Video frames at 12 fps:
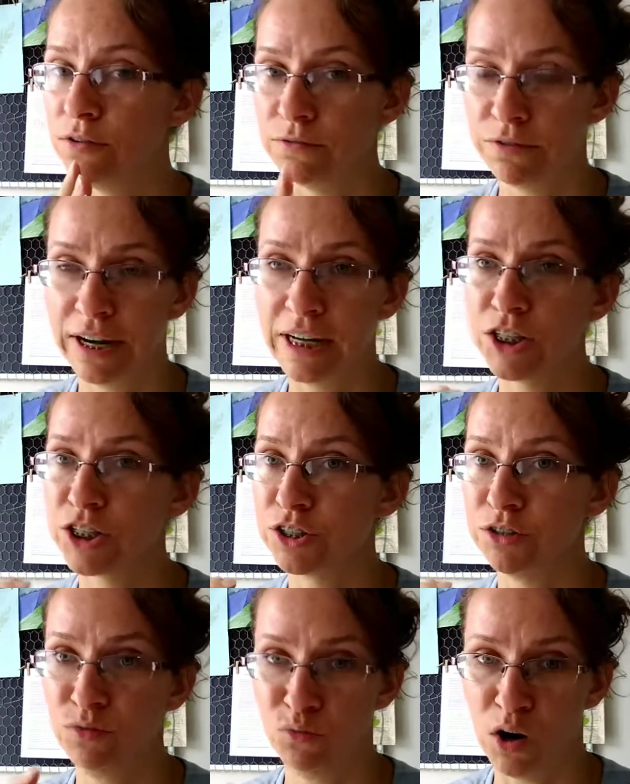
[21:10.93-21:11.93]

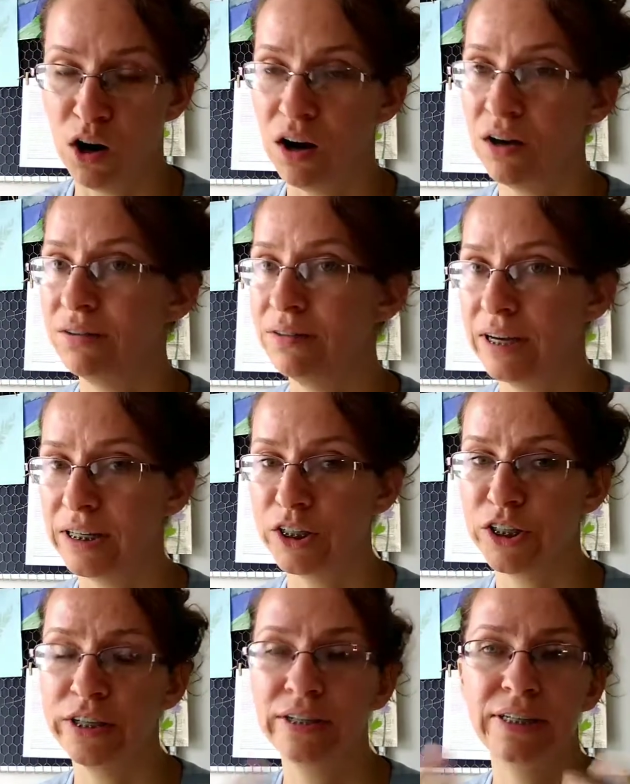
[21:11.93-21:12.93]
fresh, raw,
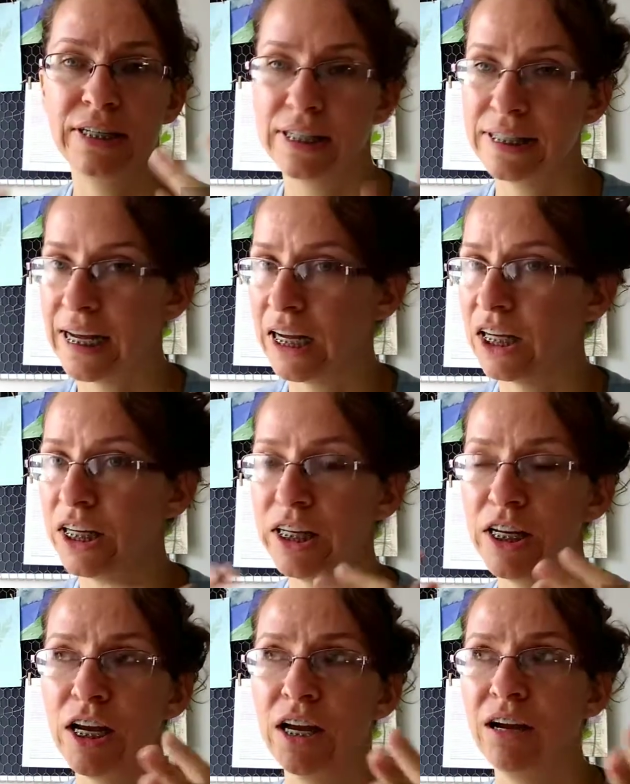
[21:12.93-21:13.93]
uncooked in a
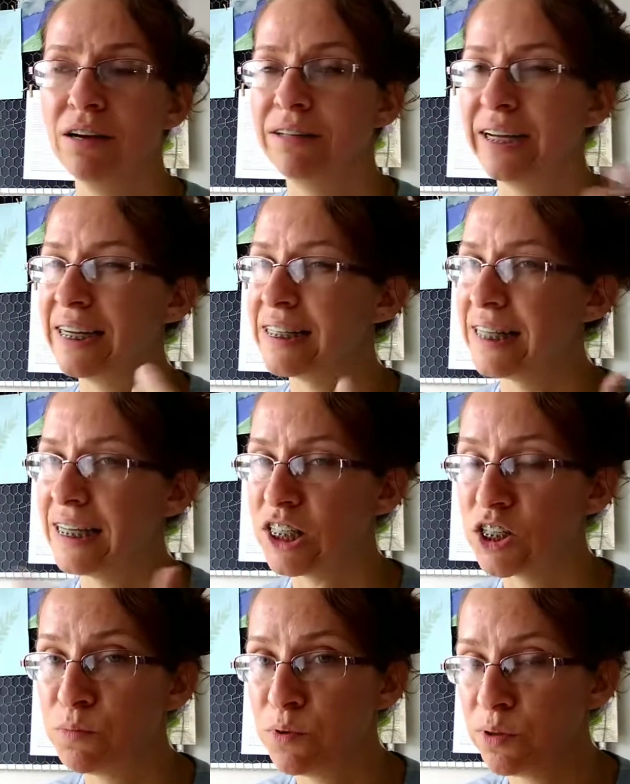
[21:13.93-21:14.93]
salad. Like I said,
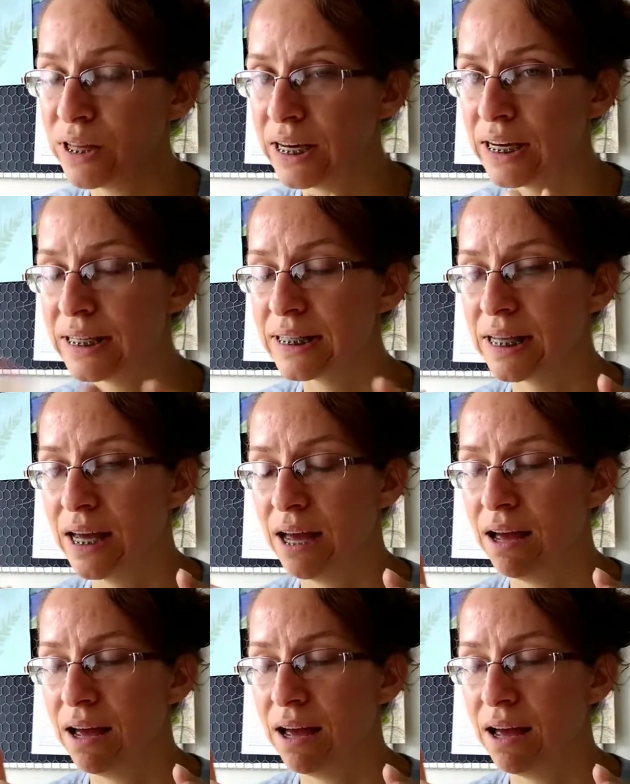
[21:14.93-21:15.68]
smoothies.